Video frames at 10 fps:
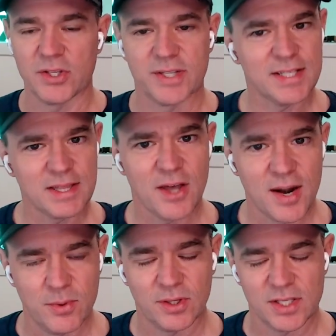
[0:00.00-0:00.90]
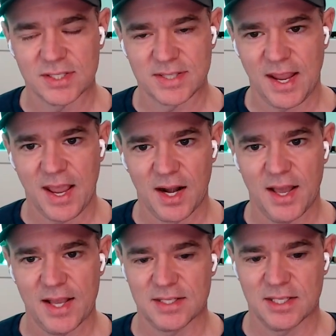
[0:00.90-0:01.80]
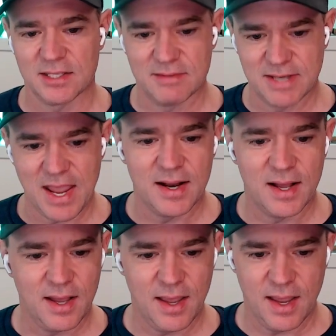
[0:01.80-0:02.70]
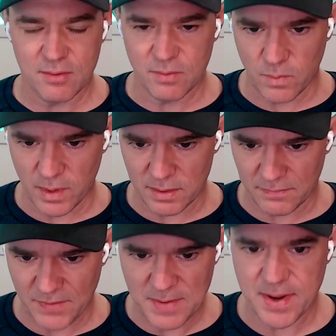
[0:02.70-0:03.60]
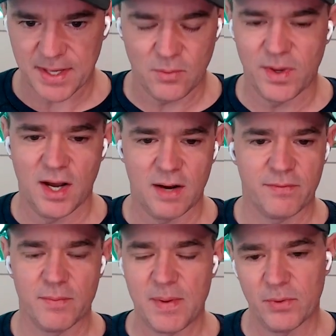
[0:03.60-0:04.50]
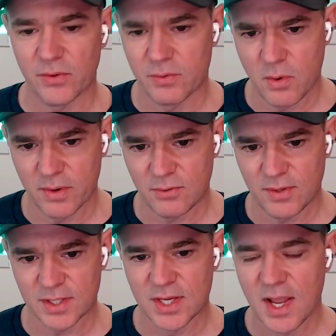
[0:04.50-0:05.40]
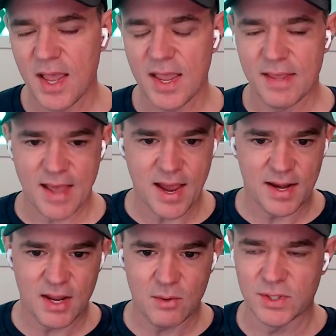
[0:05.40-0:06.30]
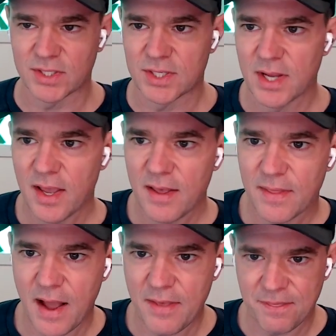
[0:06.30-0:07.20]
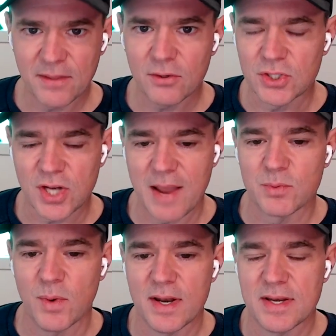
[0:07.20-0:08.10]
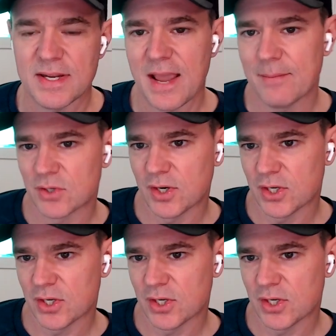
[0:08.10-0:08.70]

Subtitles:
And as I thought about this, as I analyzed this data and what the feedback that we got from people going through this, that it was, I think there's times when a DM is